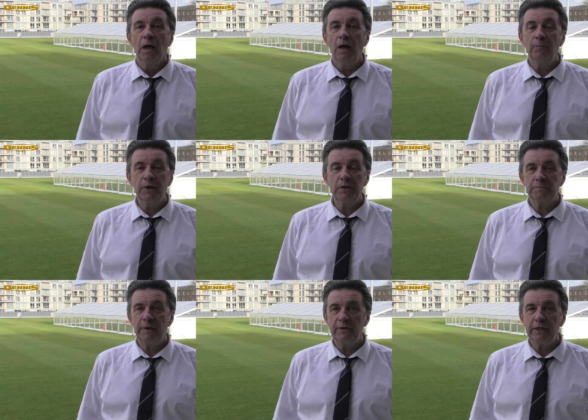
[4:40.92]
uh, my name's
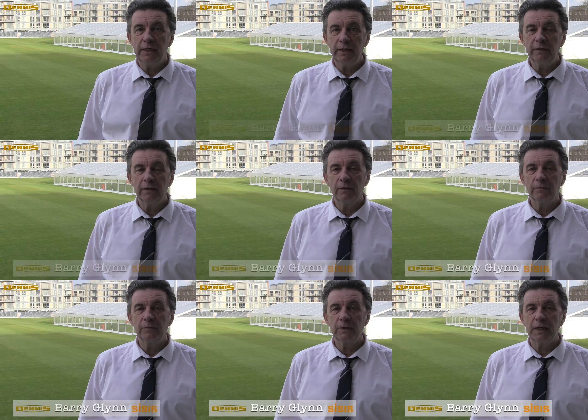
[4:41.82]
Barry Glynn
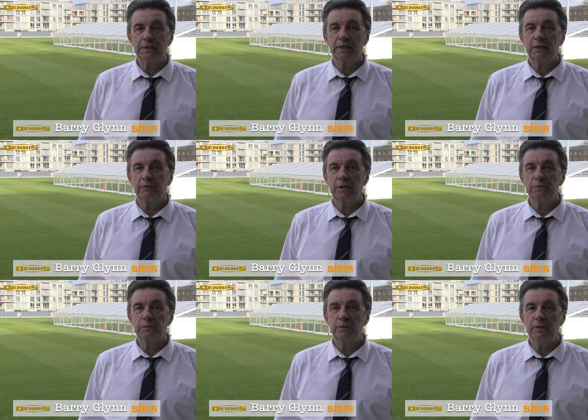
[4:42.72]
I'm the ex-head
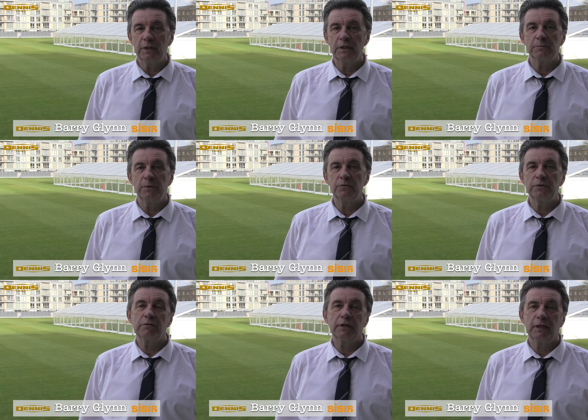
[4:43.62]
groundsman at East
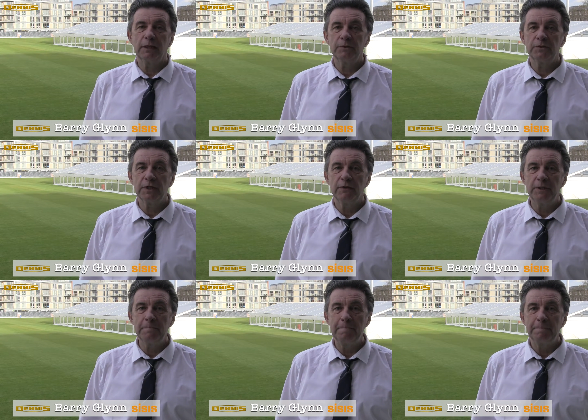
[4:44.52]
Molesey Cricket Club in Surrey